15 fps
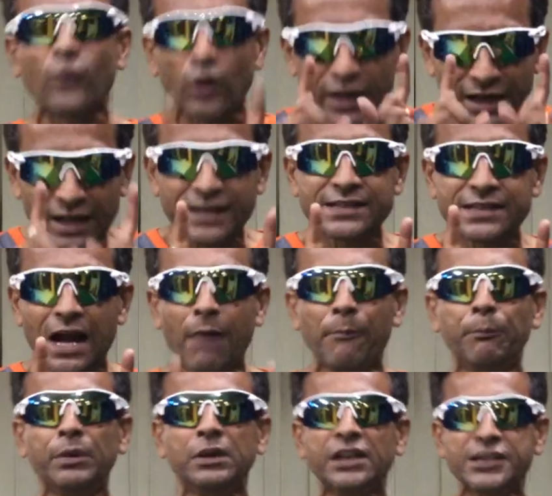For an
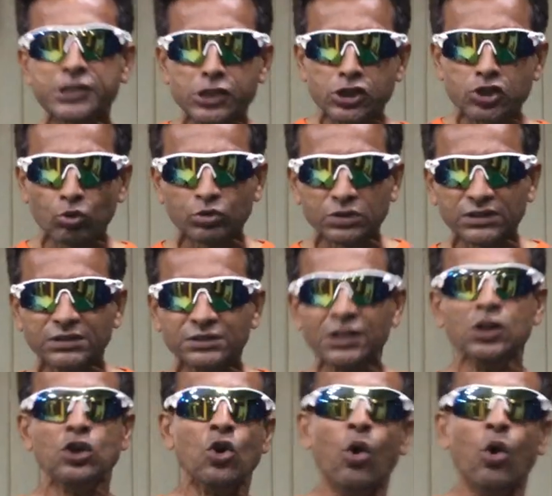example, a student